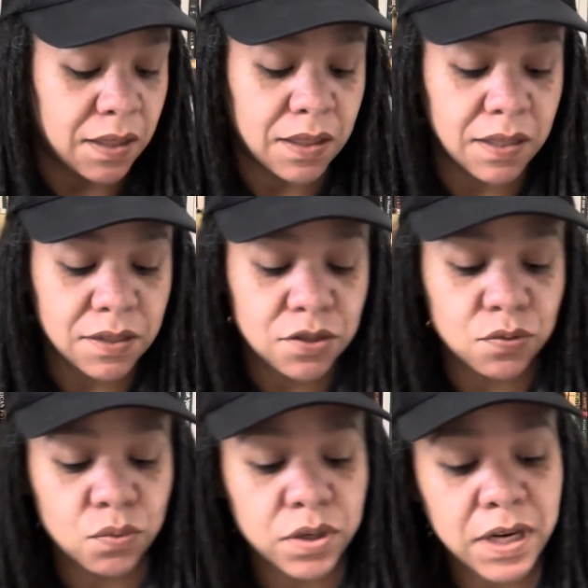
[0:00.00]
This
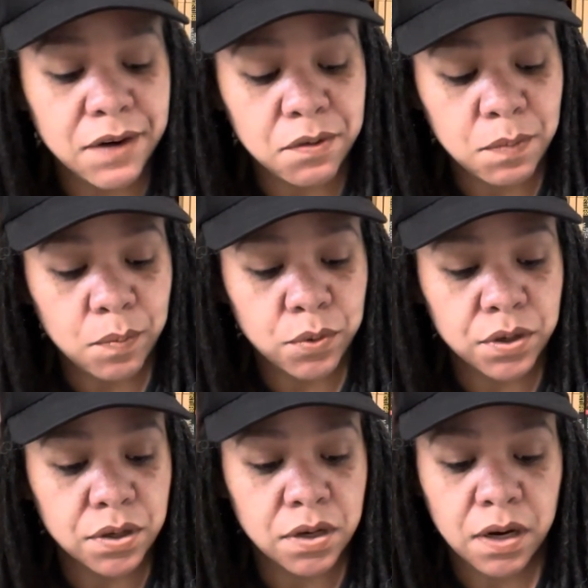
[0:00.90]
one, I
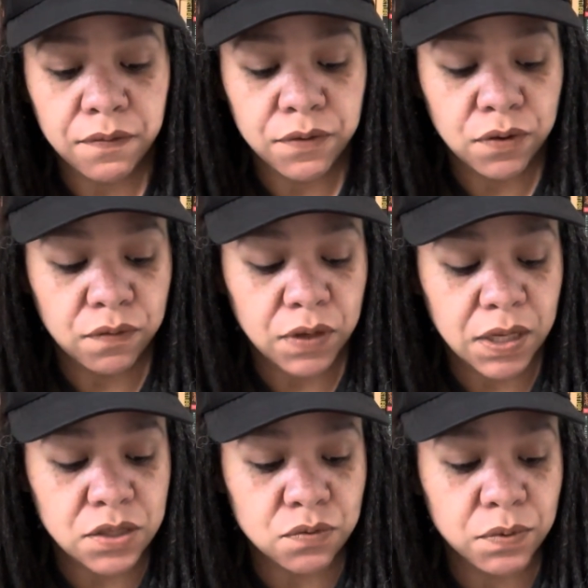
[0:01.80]
remember a few of you
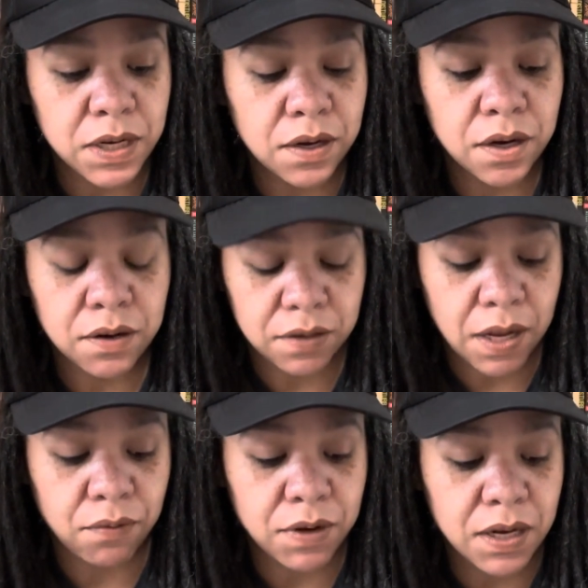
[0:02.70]
guys
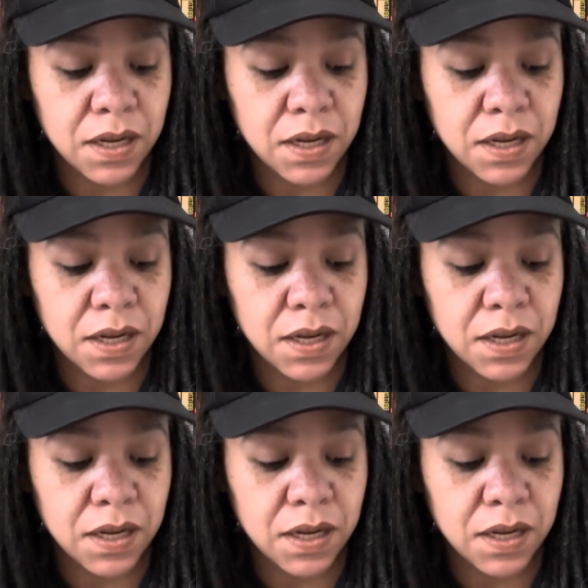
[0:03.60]
reading